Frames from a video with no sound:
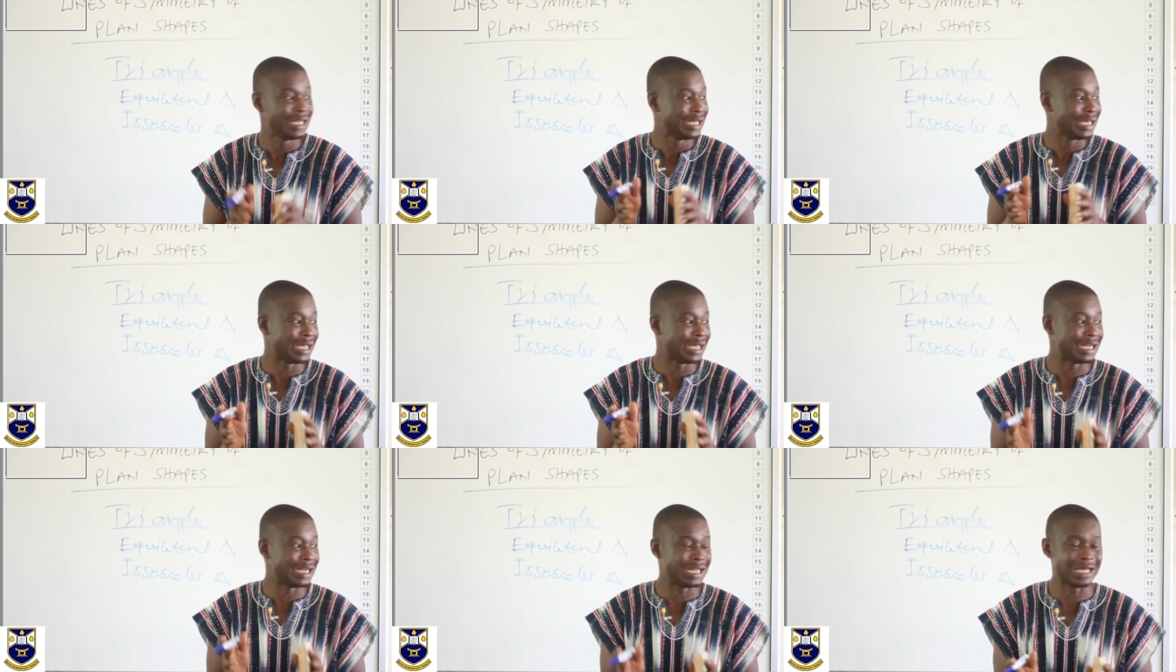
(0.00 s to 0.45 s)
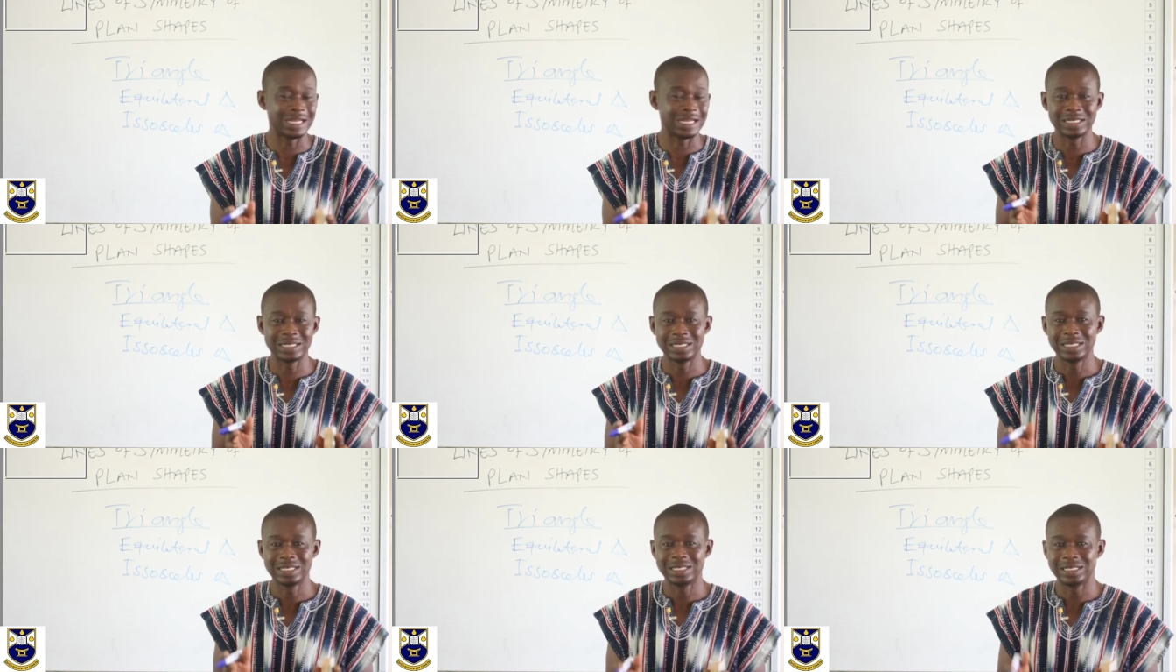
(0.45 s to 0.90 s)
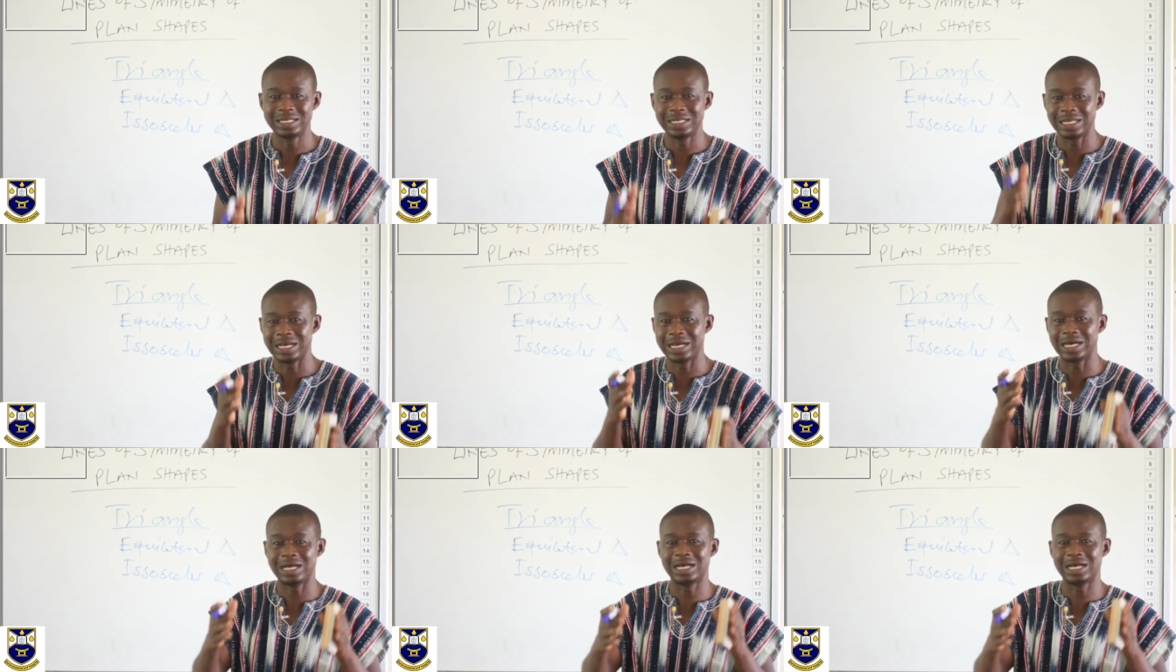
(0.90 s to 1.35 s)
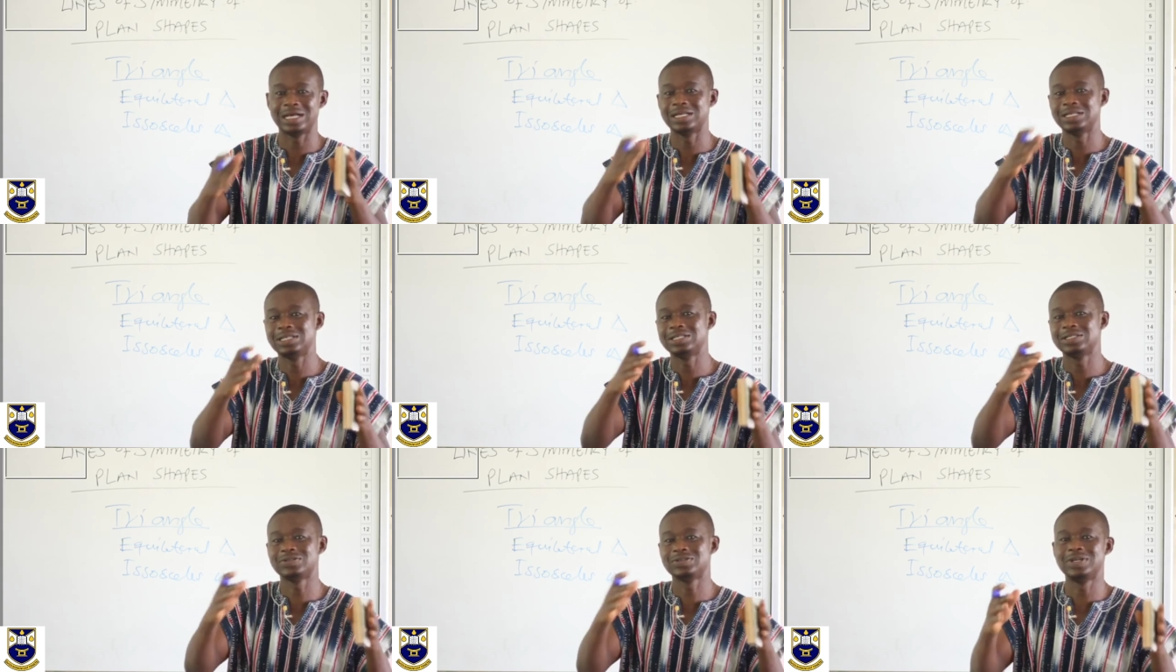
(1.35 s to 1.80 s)
and then their
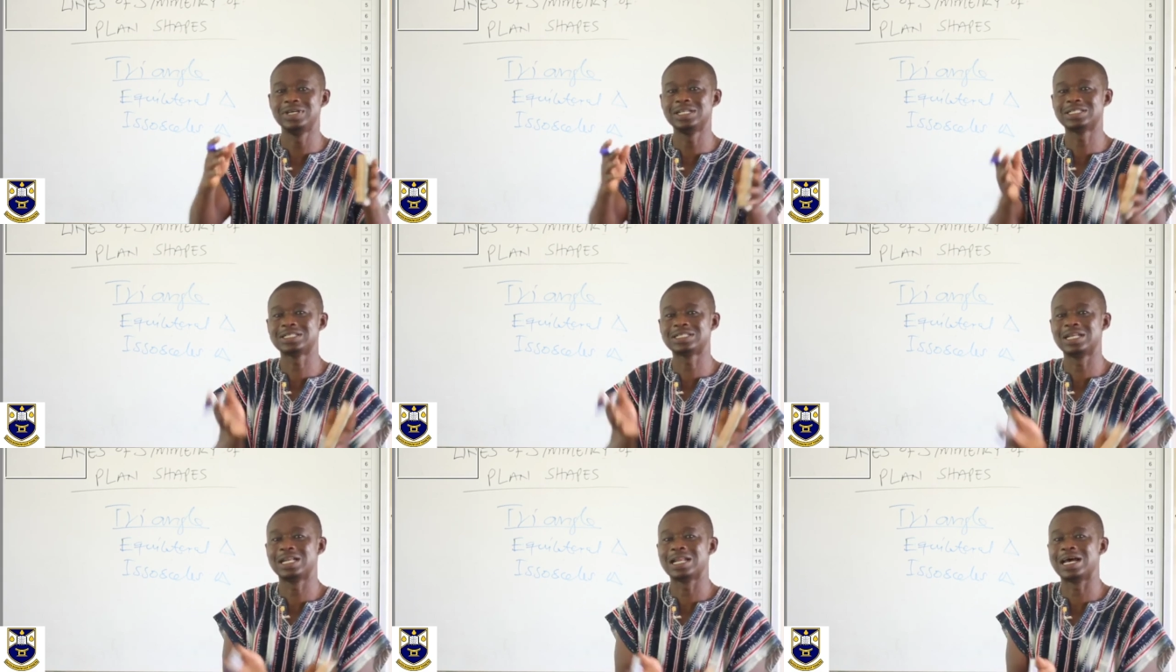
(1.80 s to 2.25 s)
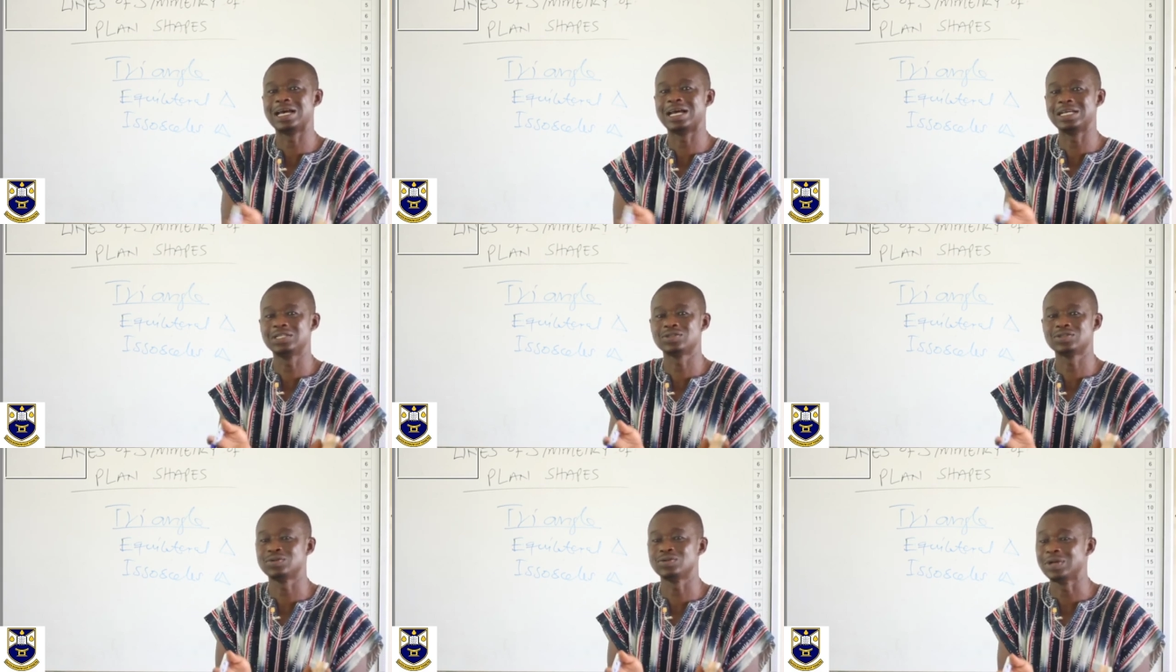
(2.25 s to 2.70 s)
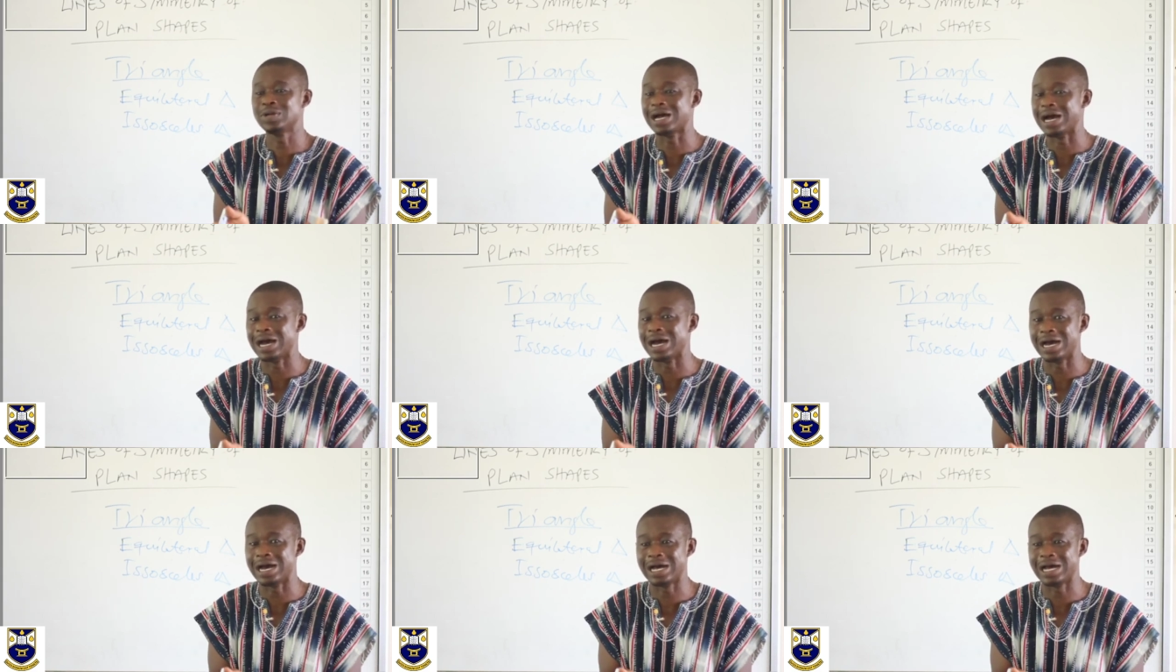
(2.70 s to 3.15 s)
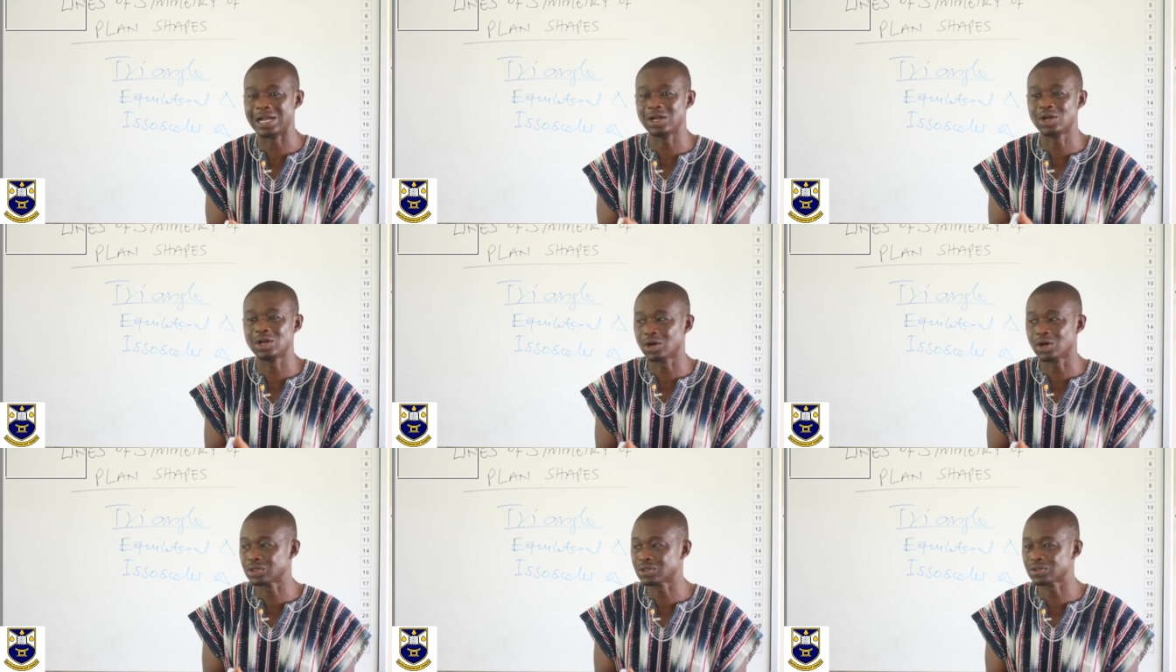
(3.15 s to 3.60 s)
straight lines too are
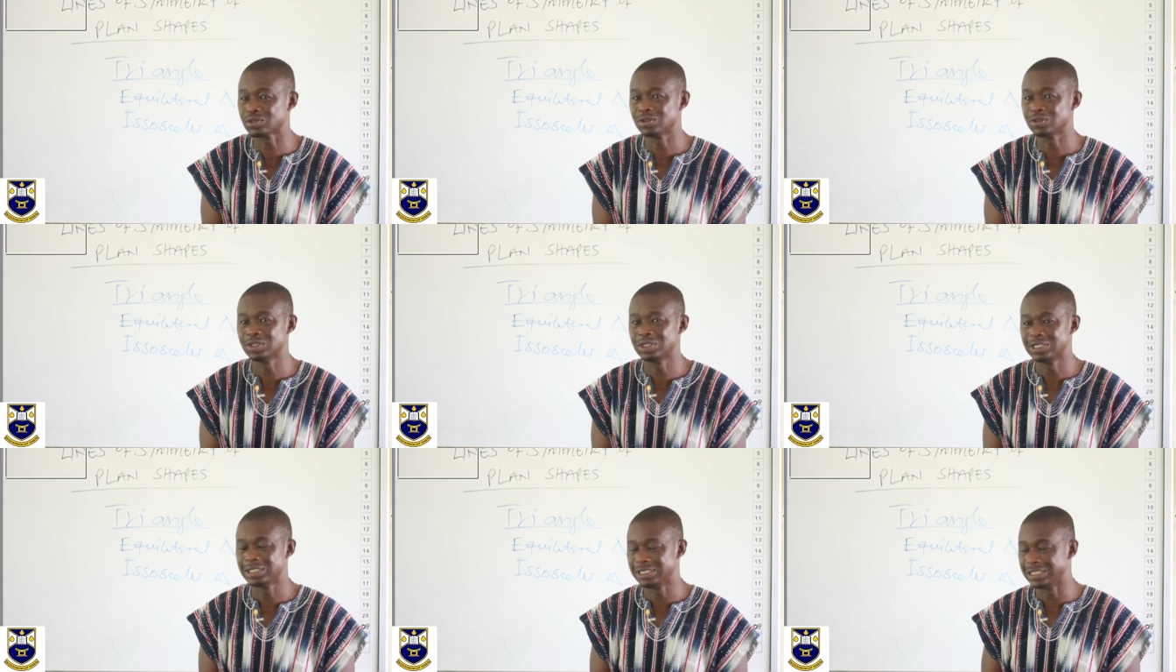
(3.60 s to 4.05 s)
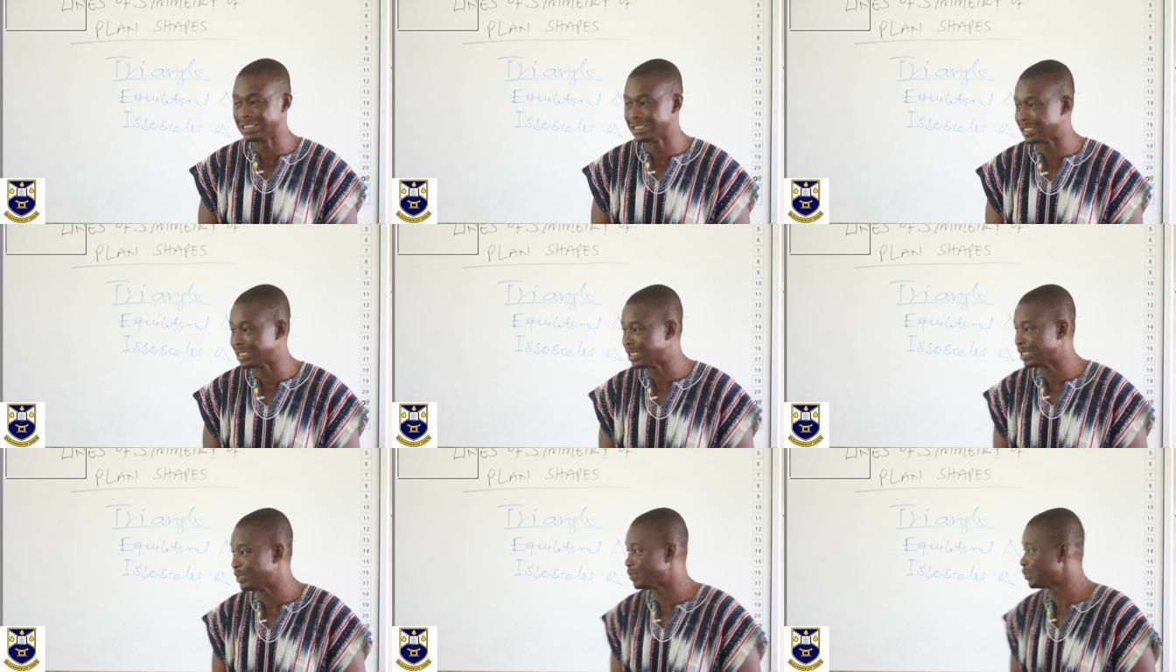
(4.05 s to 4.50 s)
not the same.